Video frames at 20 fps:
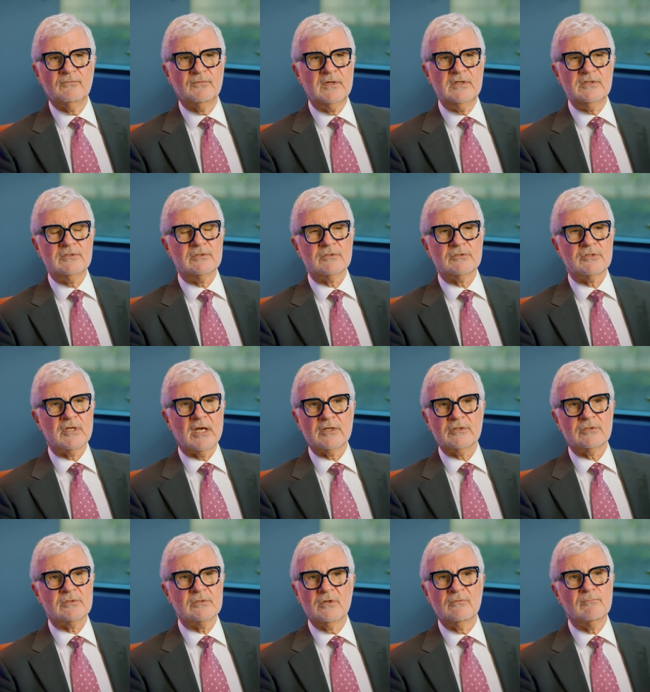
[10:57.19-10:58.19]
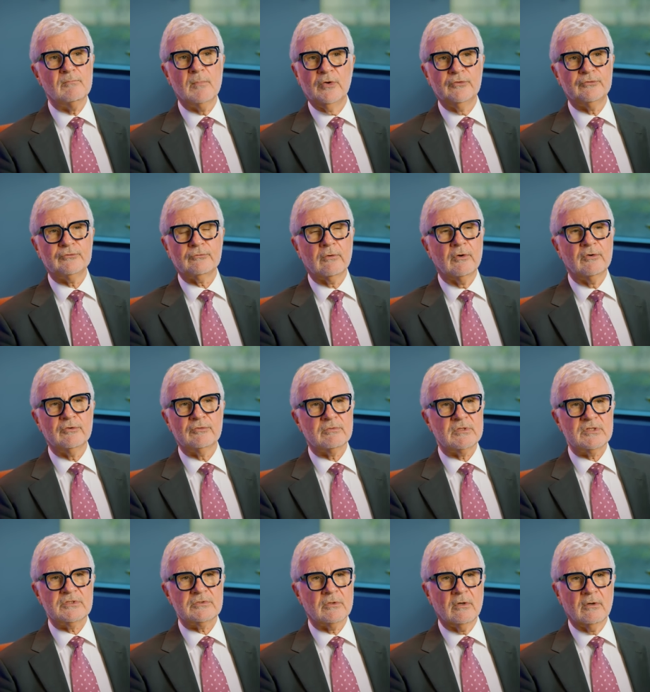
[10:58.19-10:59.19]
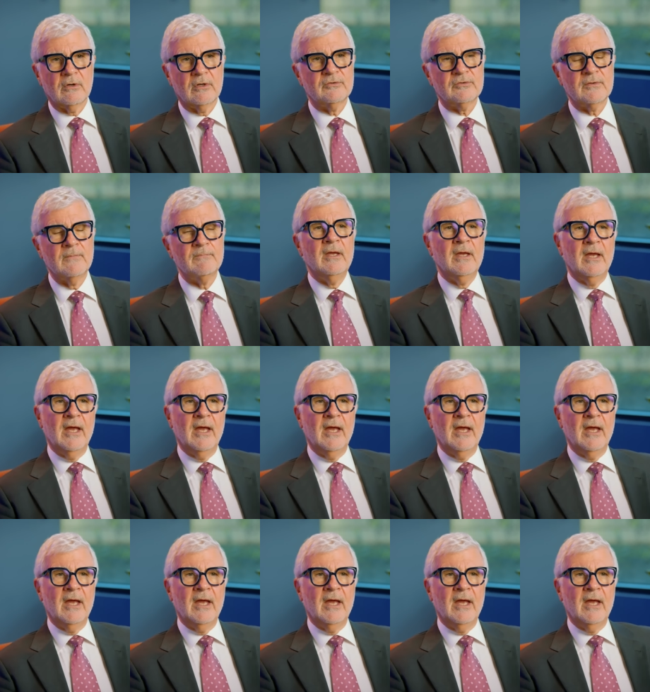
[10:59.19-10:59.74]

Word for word: freezer section of most grocery stores.